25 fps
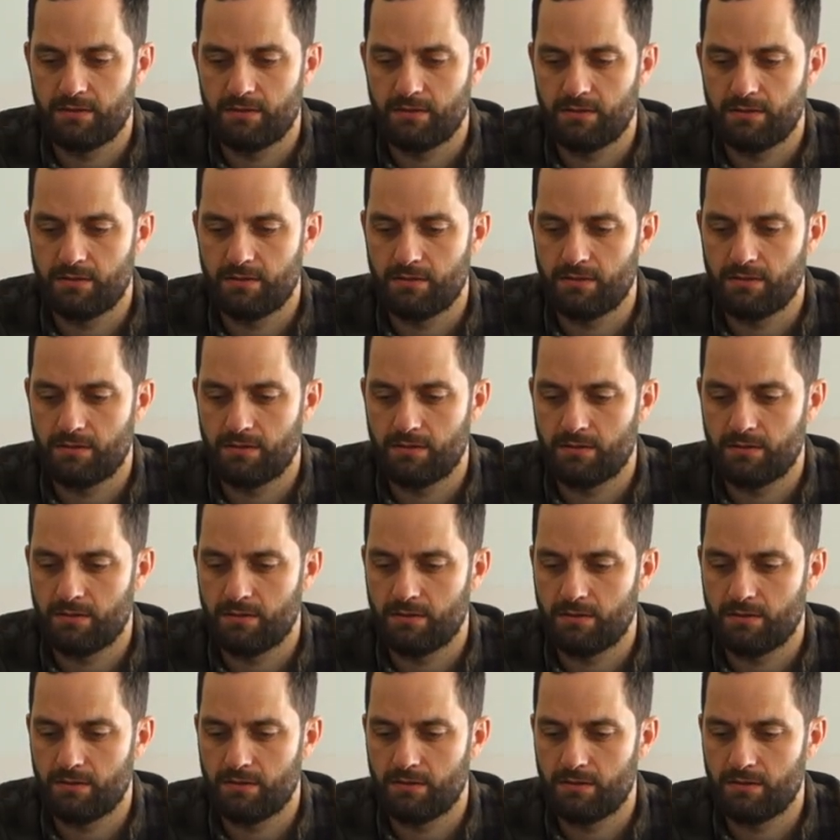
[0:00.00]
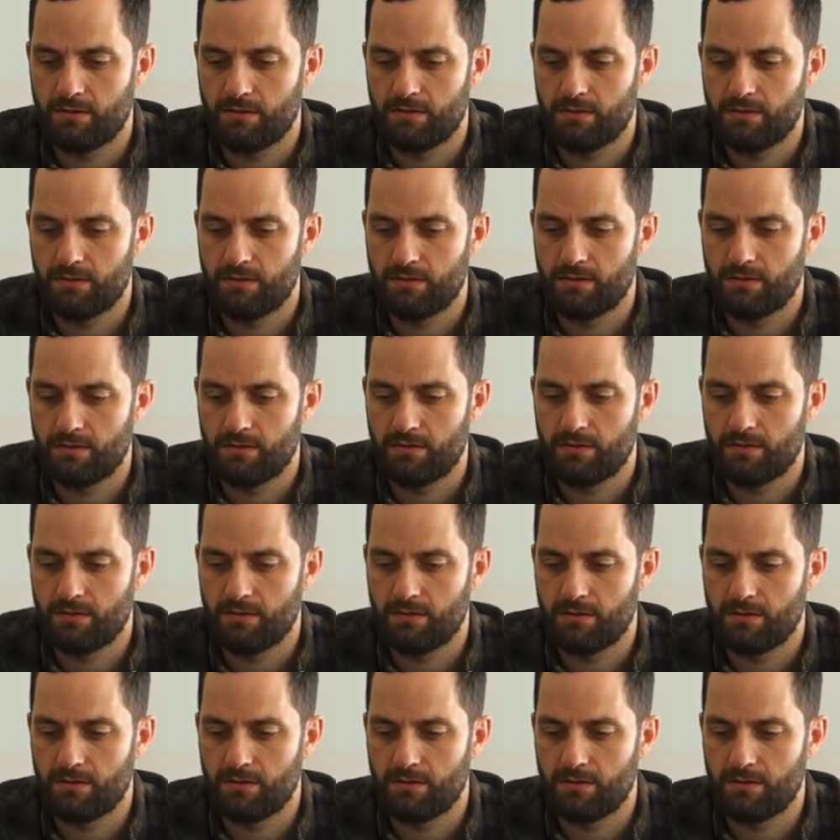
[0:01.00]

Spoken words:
Nobody speaks.